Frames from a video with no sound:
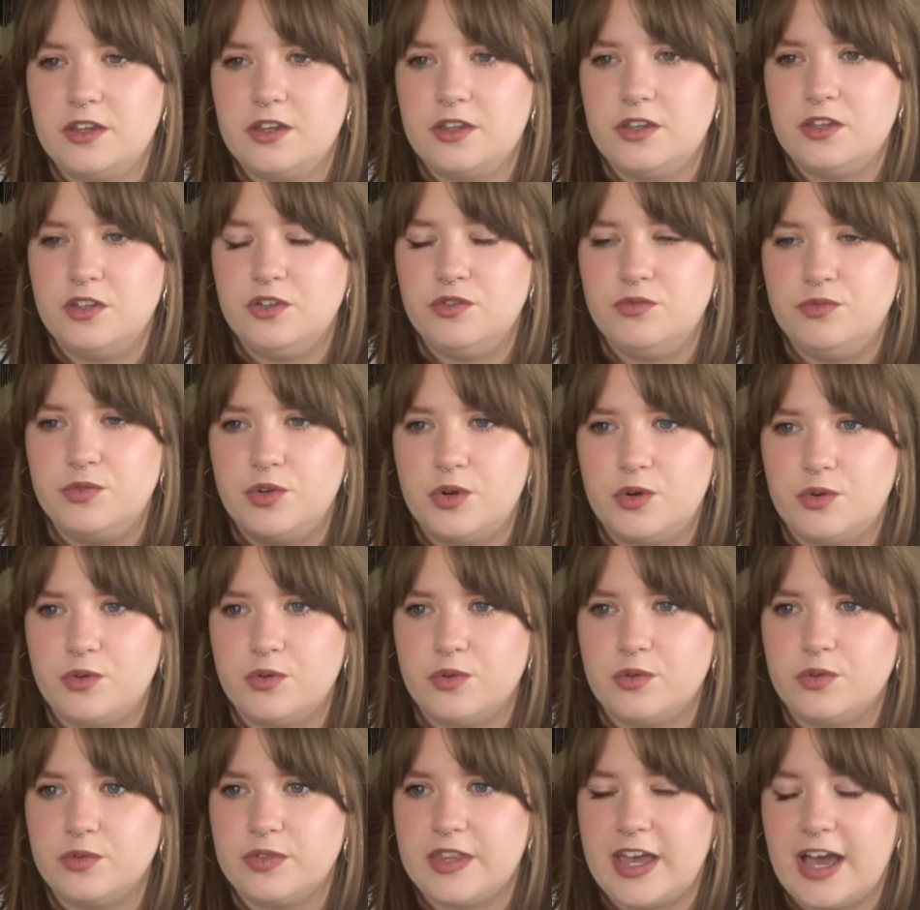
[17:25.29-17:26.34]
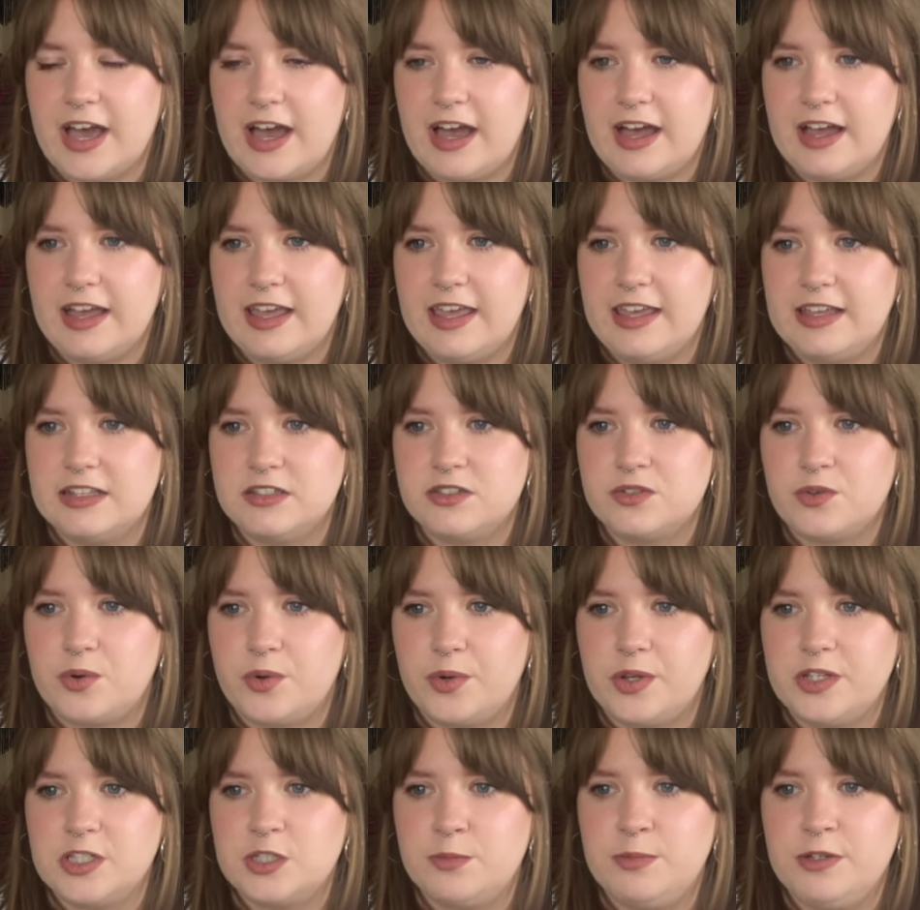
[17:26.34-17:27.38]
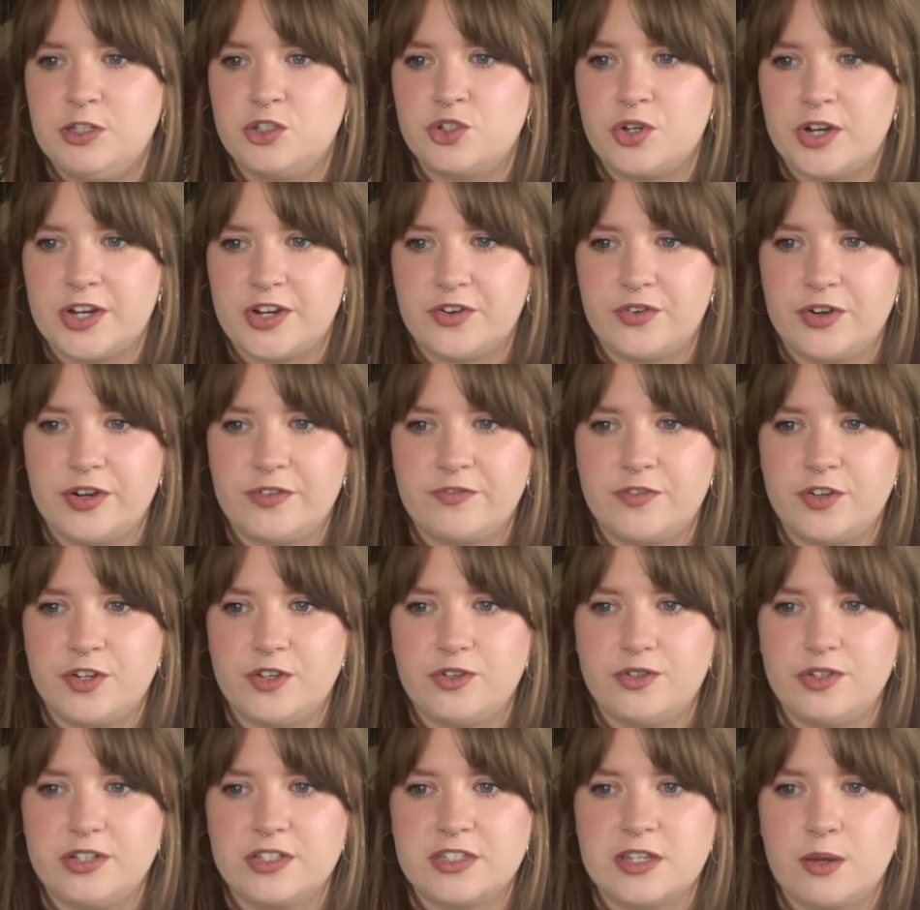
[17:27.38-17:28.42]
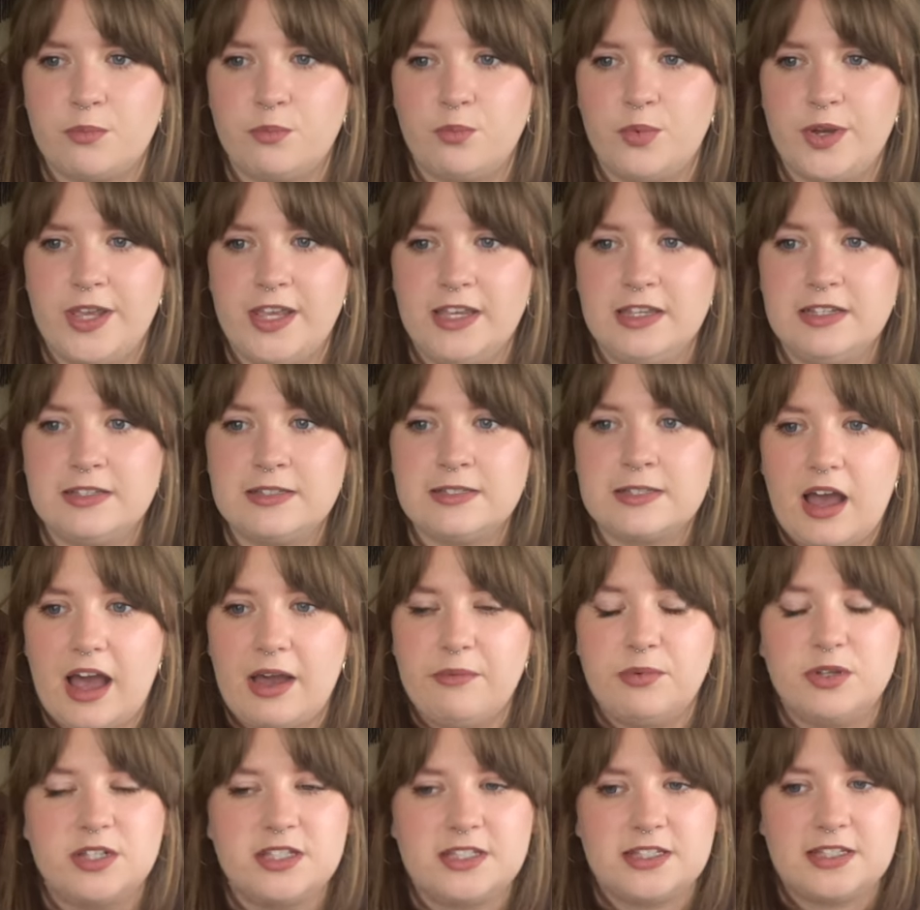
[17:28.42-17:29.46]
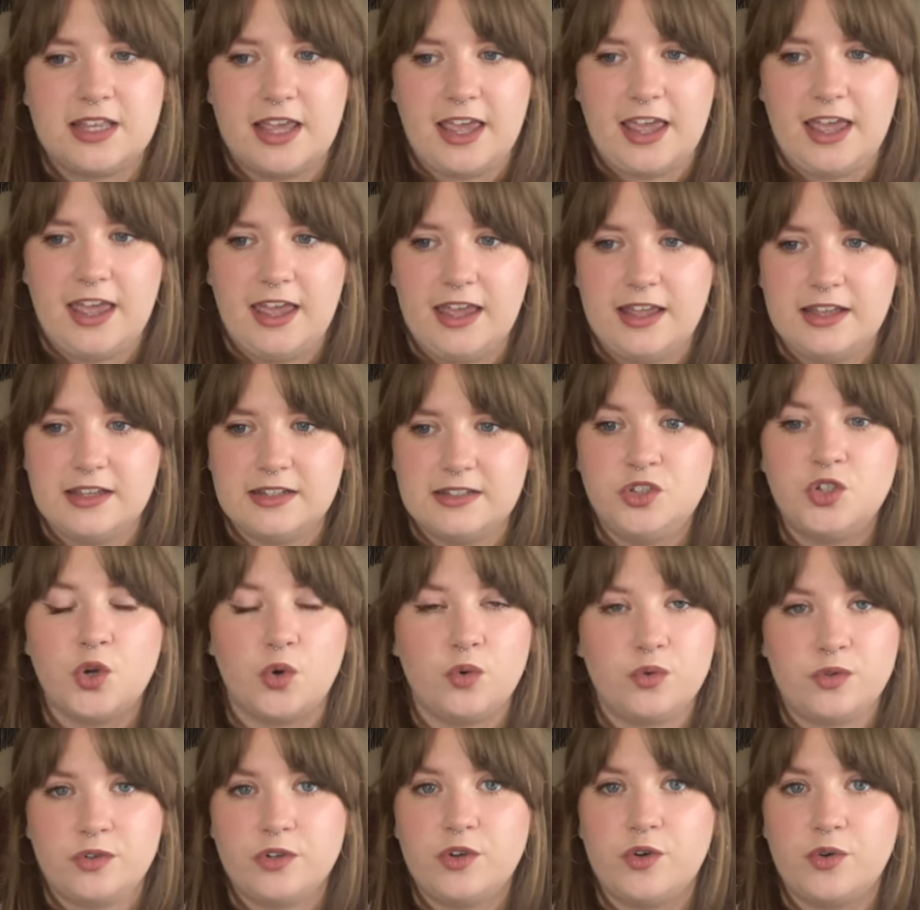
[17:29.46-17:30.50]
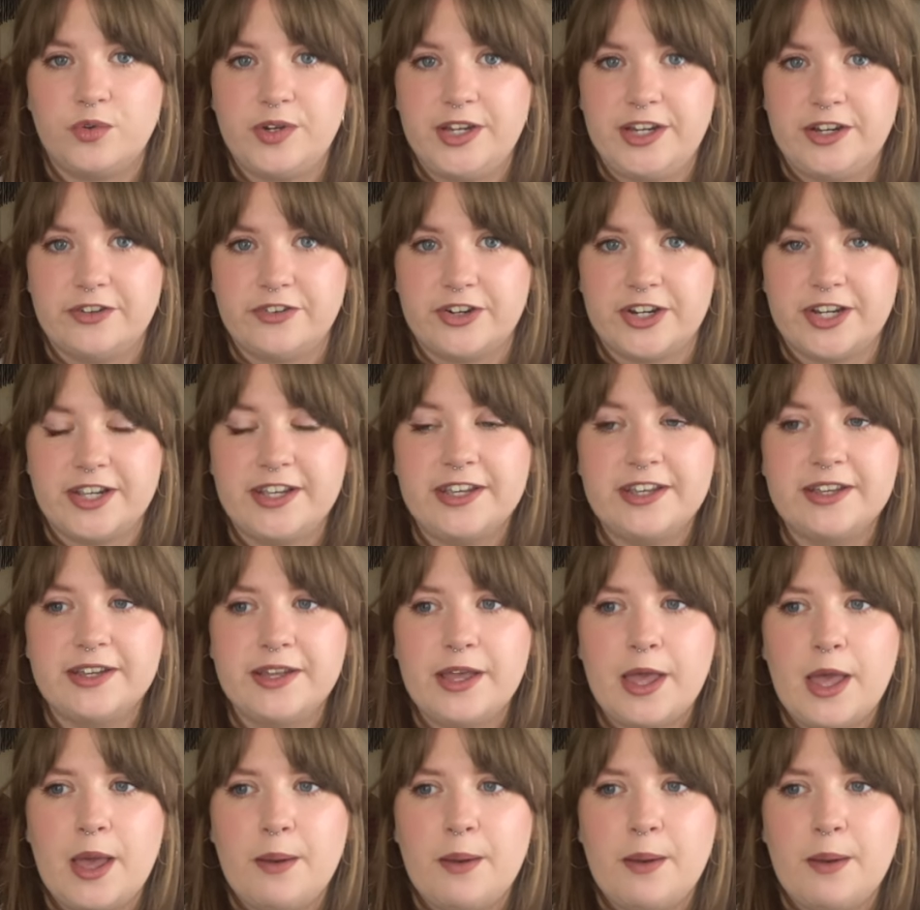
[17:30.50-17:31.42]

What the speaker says: you know that it's going to be triggering for you in some ways, I would say don't go near it.